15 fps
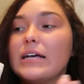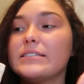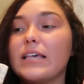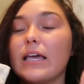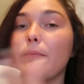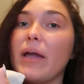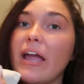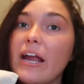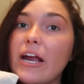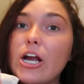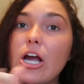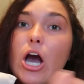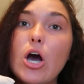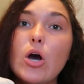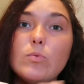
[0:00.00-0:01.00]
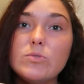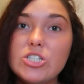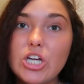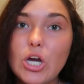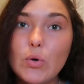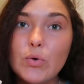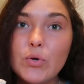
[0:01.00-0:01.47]
has like my hair comb,
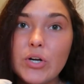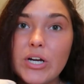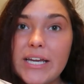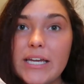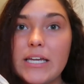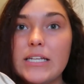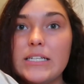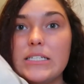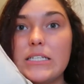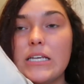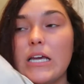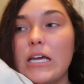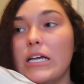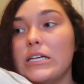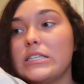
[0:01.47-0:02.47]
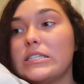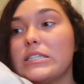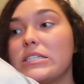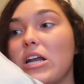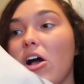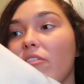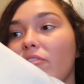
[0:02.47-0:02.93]
deodorant,
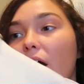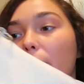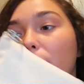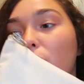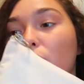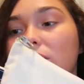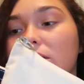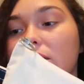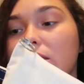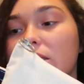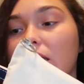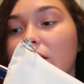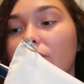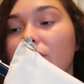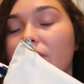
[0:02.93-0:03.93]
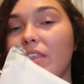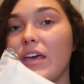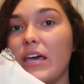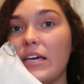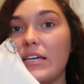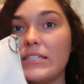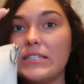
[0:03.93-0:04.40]
stuff, I'm going to leave
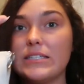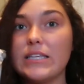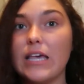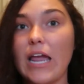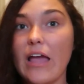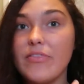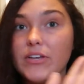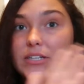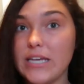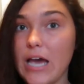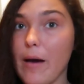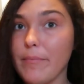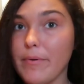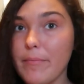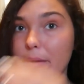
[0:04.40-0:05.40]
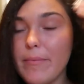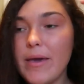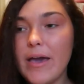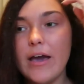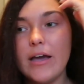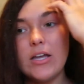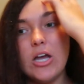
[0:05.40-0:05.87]
this like at the top of my
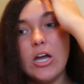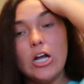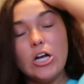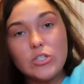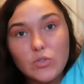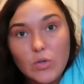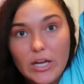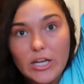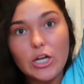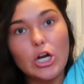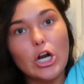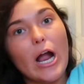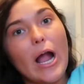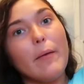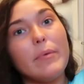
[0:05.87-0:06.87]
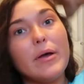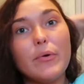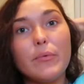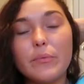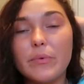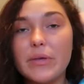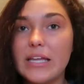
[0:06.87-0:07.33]
bag so I can grab
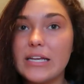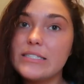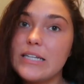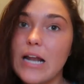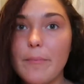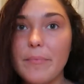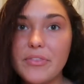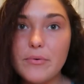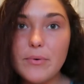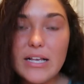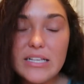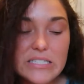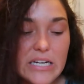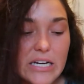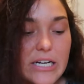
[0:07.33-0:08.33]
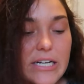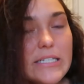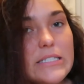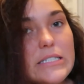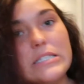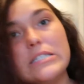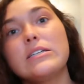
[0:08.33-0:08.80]
it when we like stop at the rest
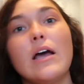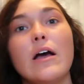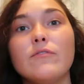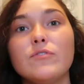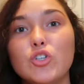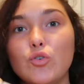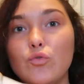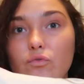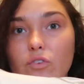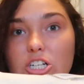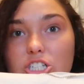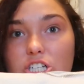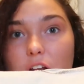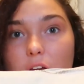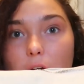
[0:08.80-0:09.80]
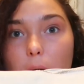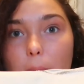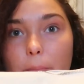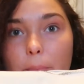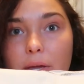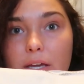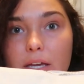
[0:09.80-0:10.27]
areas and stuff to freshen
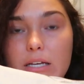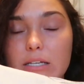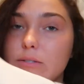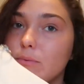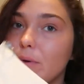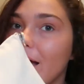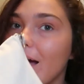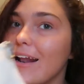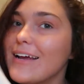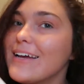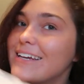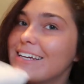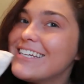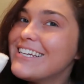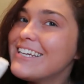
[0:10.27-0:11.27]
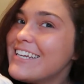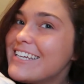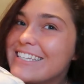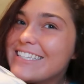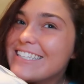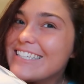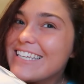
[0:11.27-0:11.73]
up, because we got a
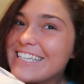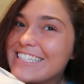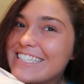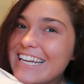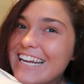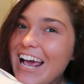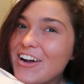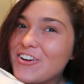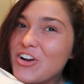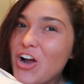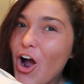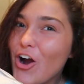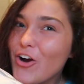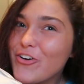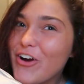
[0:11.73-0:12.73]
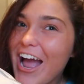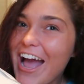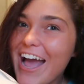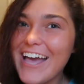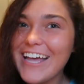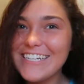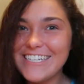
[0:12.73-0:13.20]
16-hour car
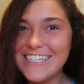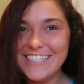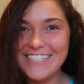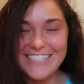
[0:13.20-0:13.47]
ride,